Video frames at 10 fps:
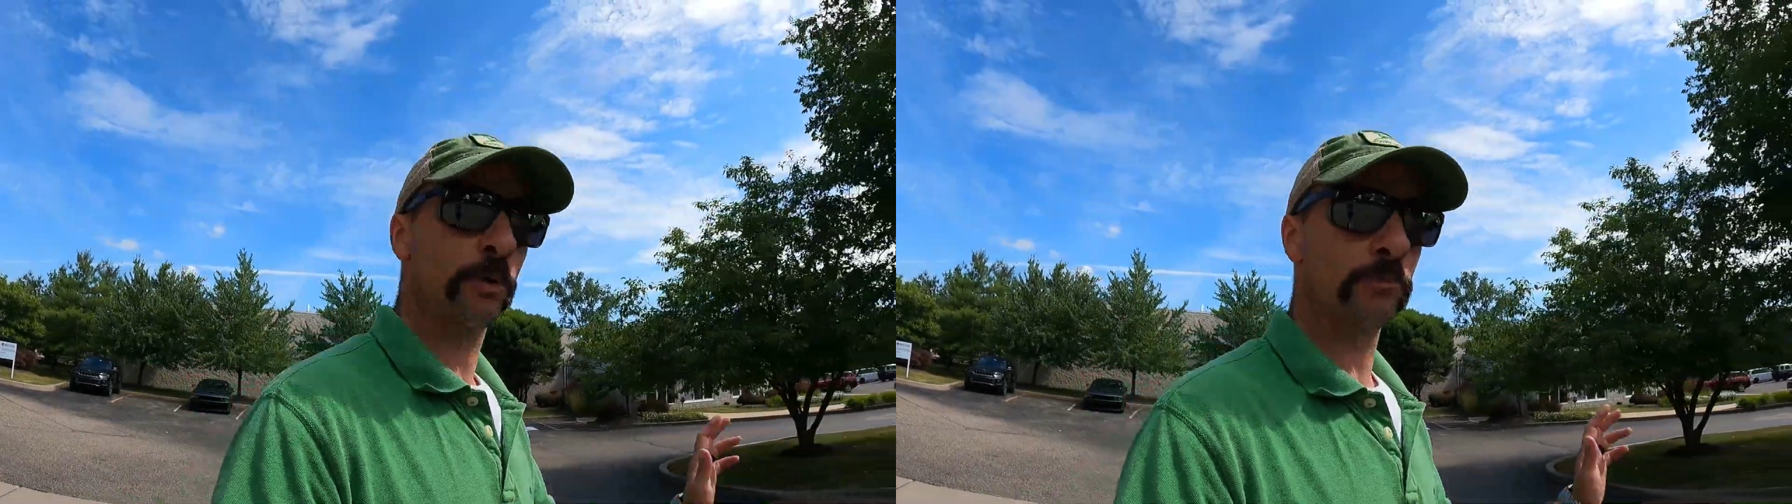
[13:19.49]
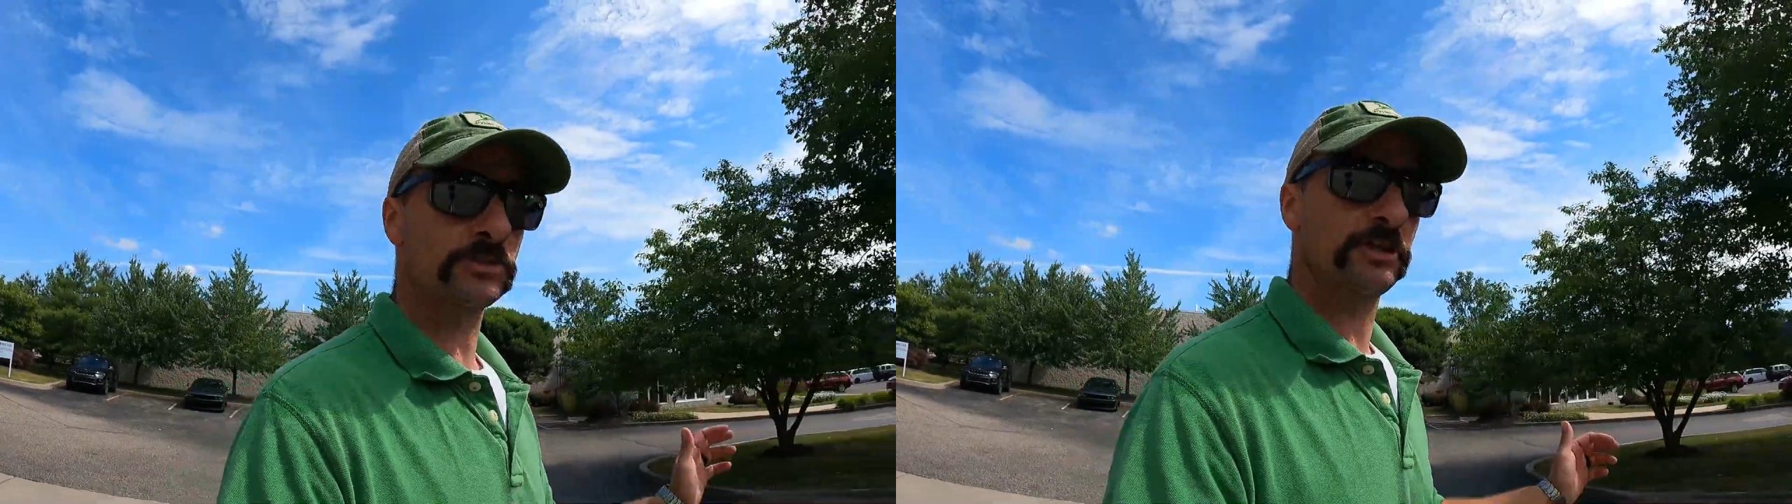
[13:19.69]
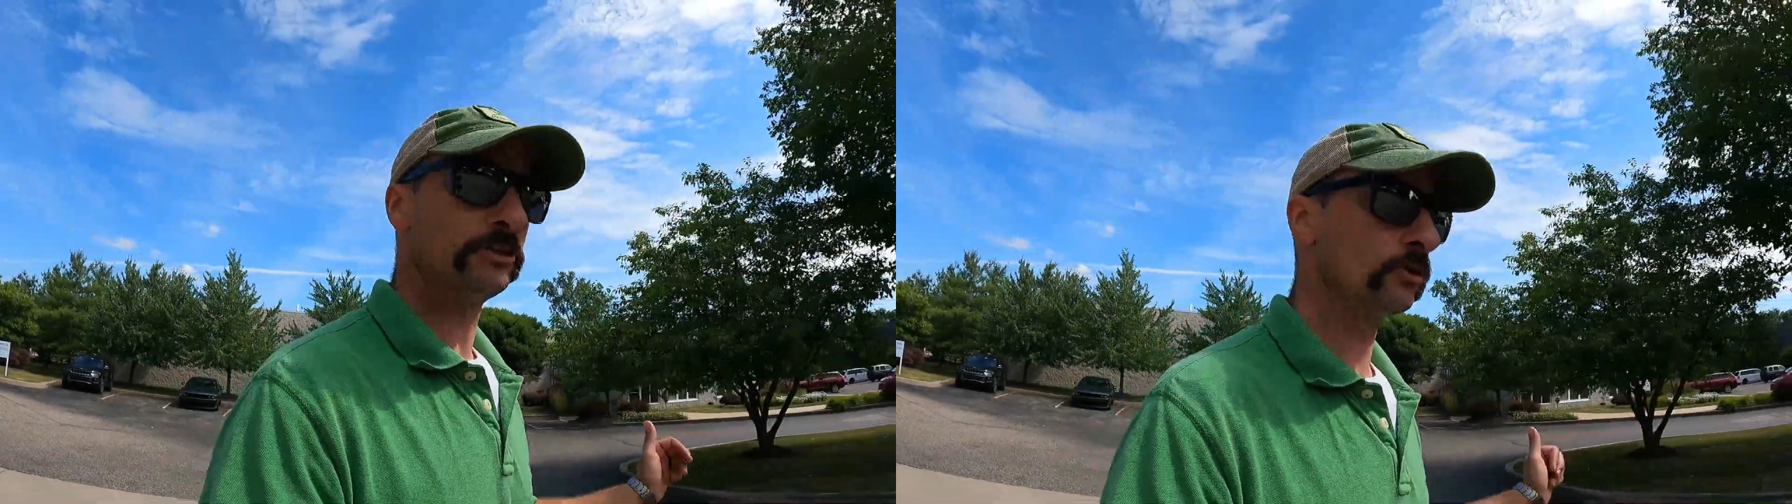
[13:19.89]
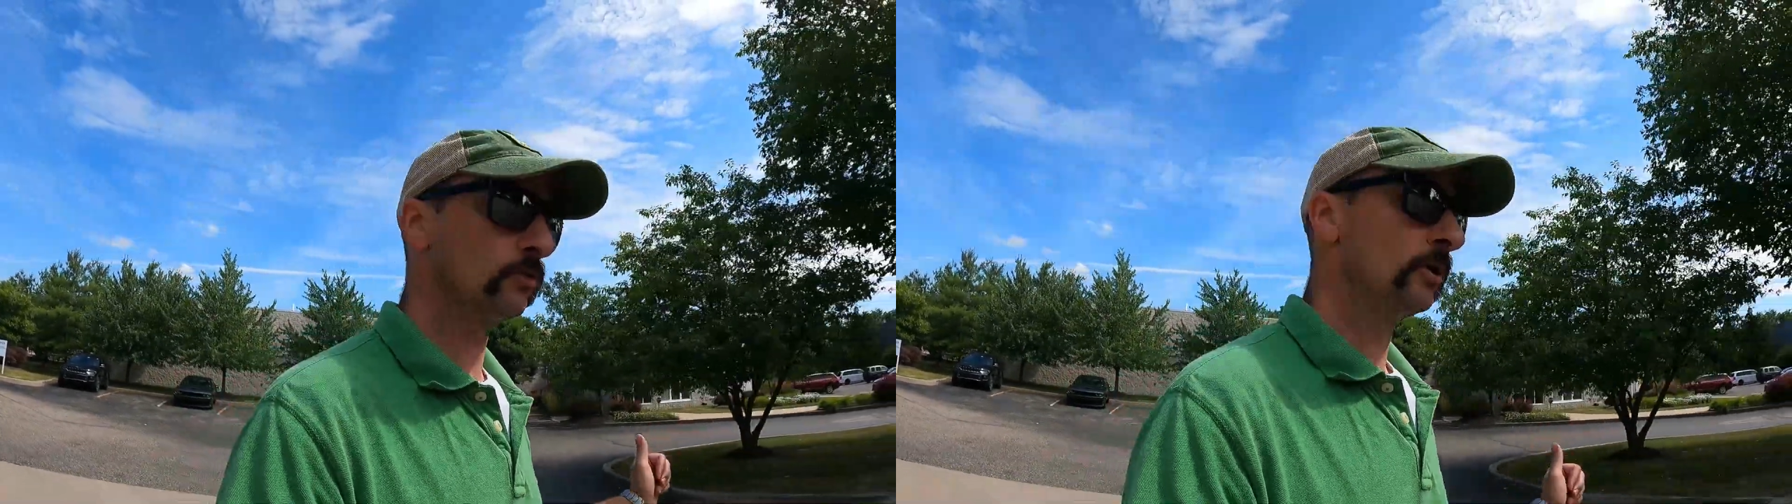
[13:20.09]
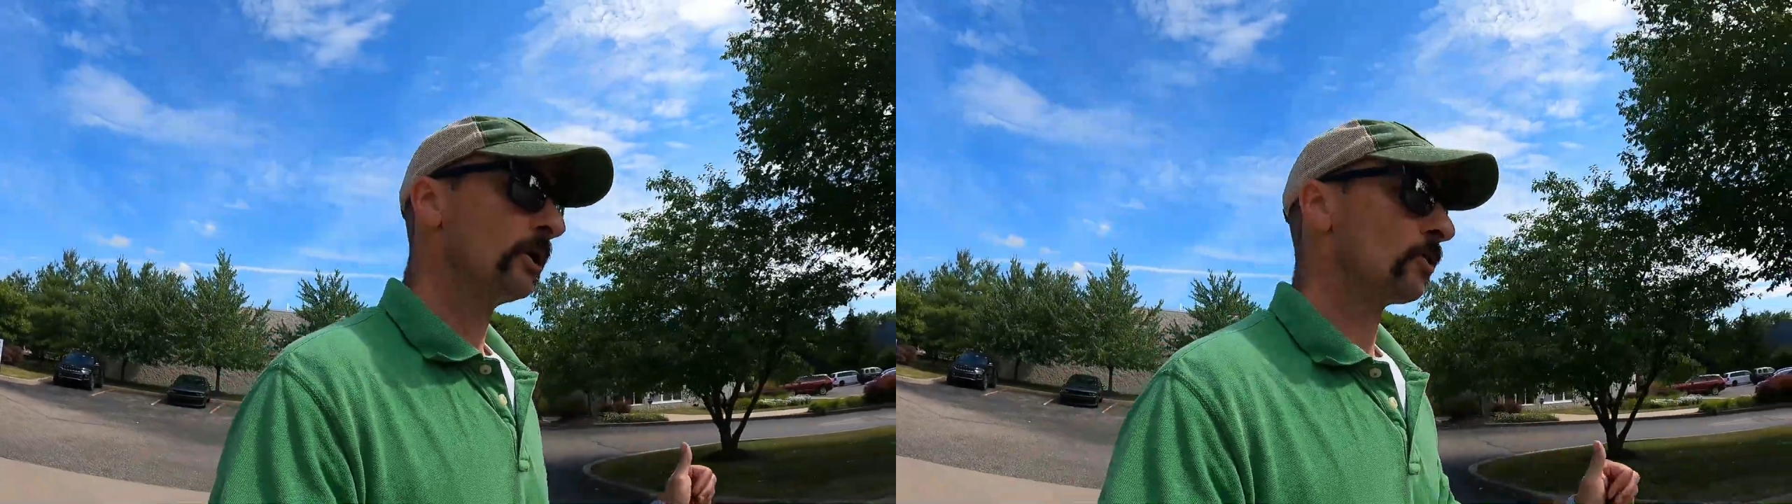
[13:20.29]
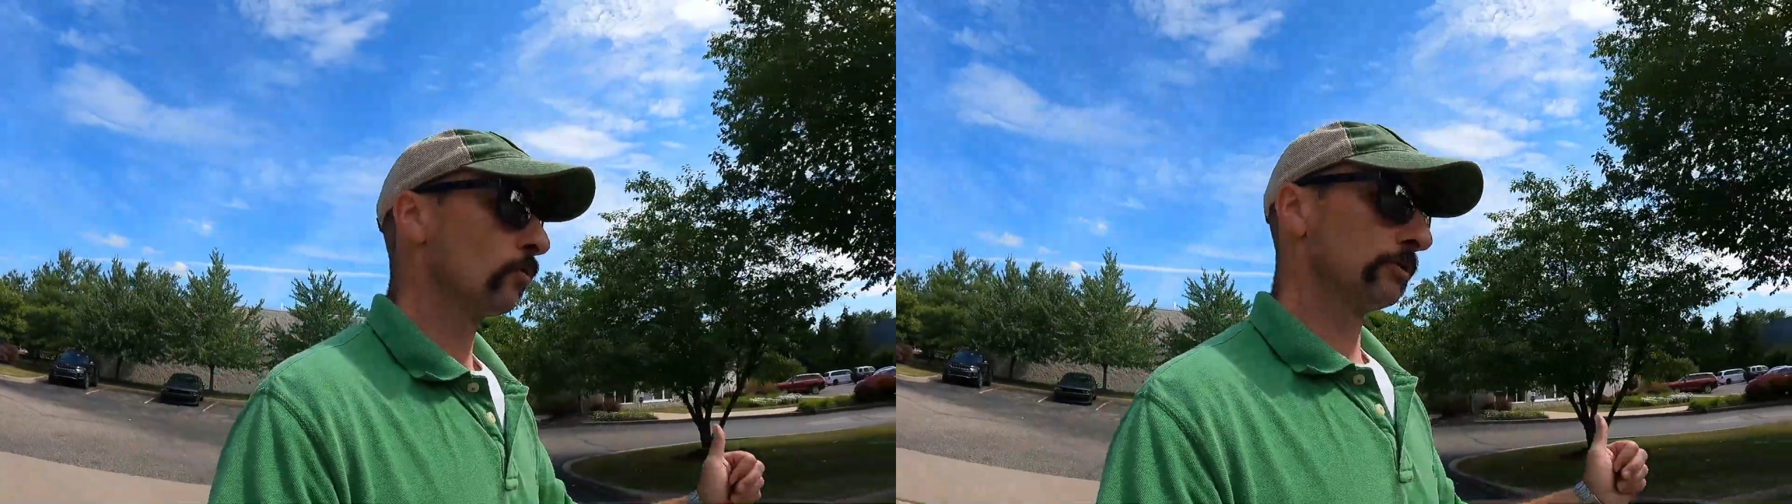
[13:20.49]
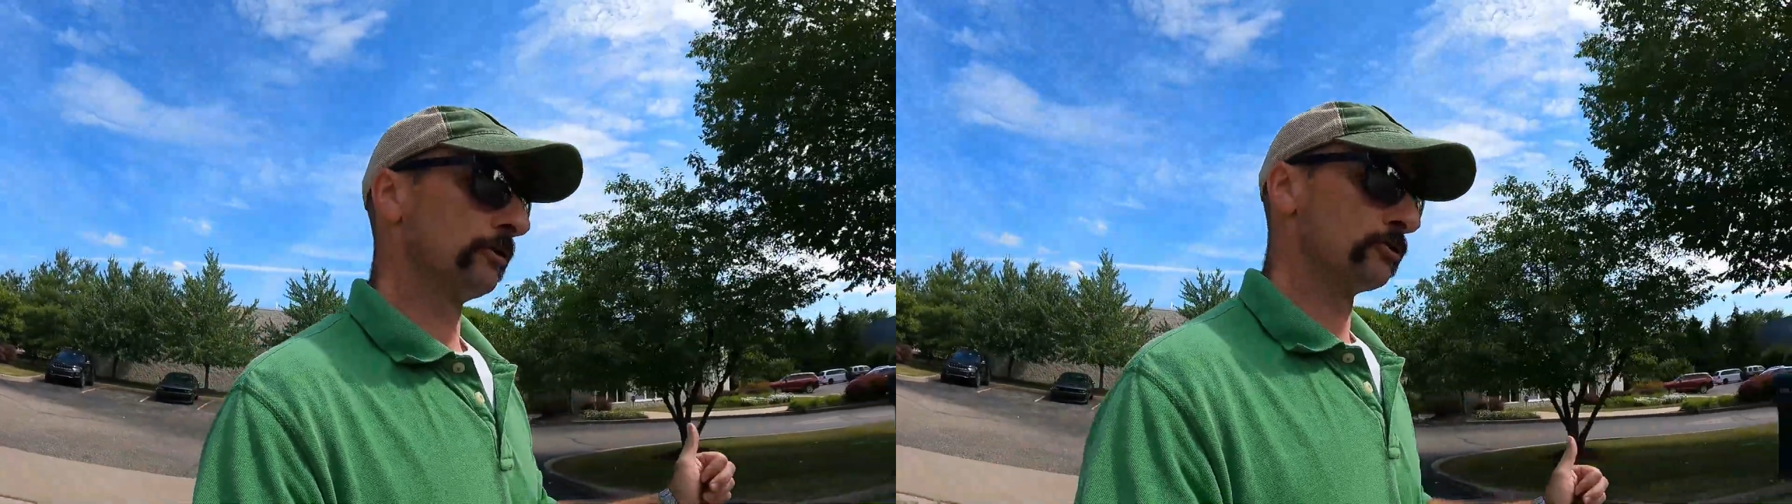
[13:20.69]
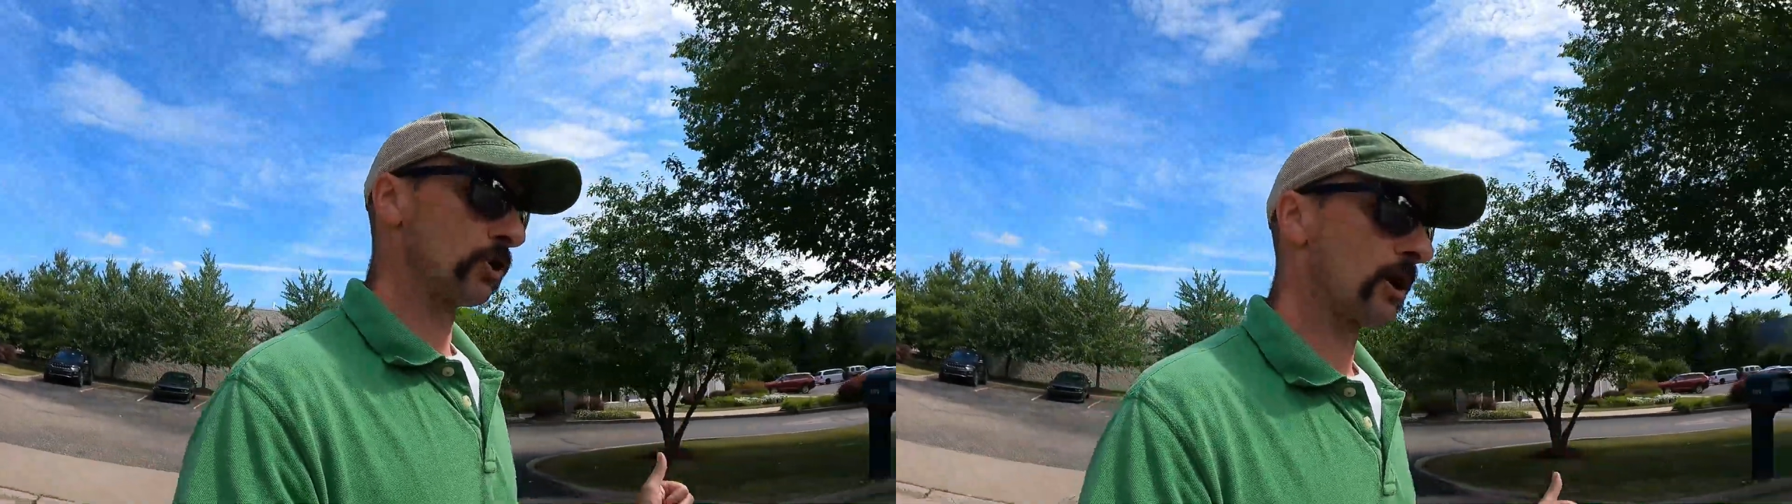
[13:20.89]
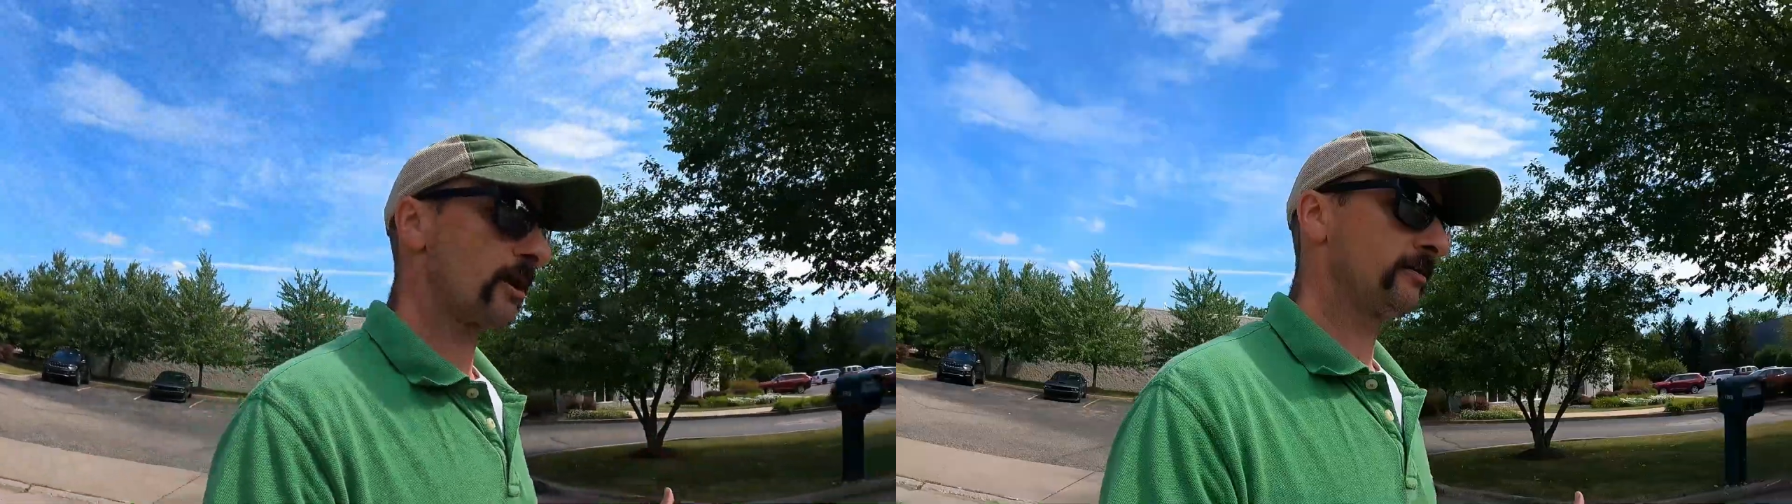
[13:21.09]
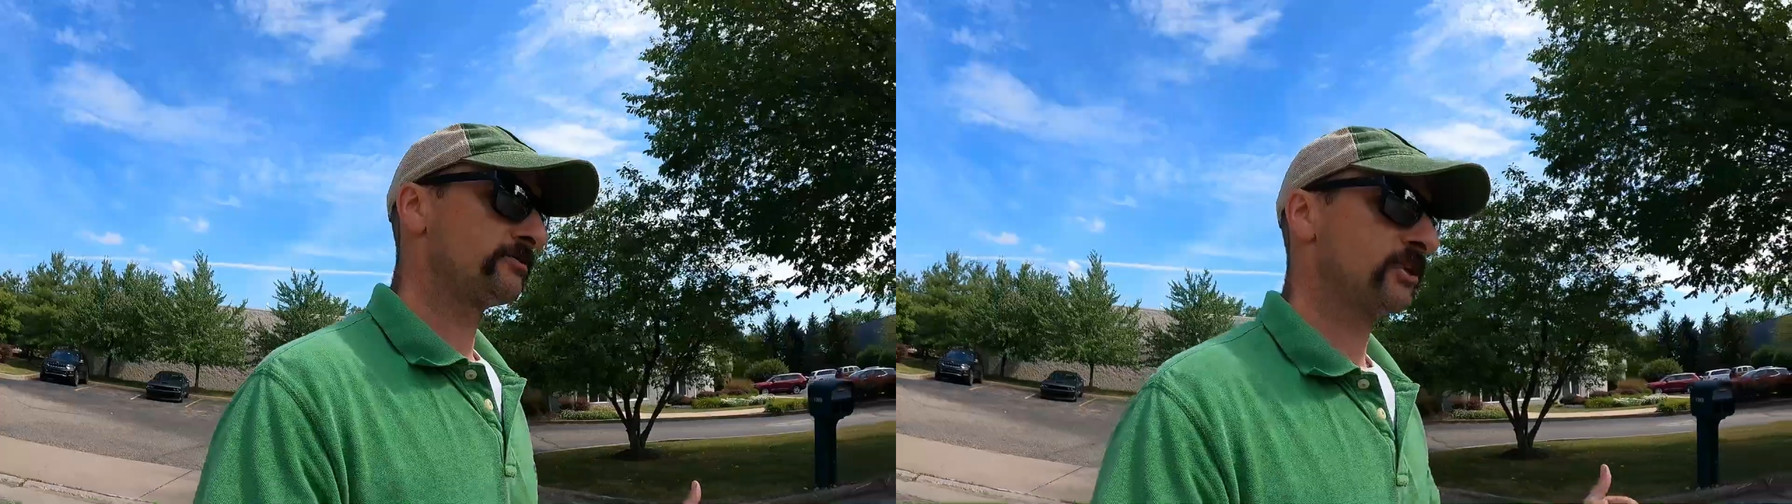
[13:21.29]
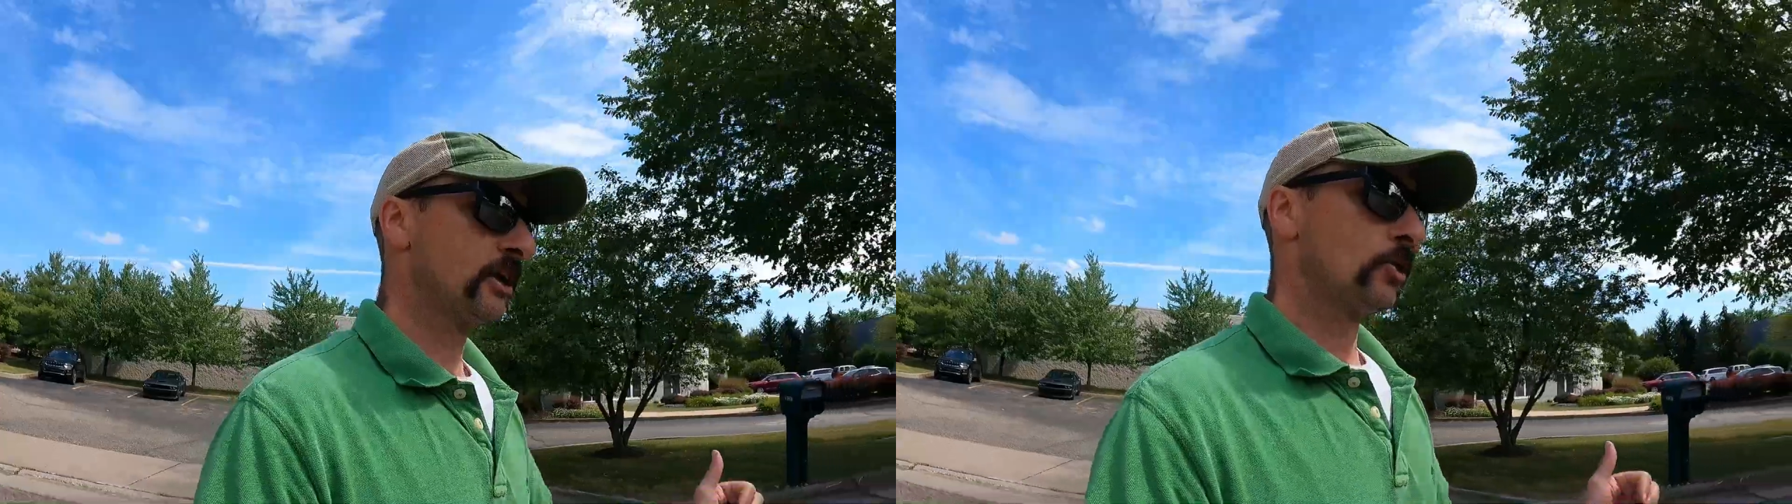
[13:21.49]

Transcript: pumps can do with their drives,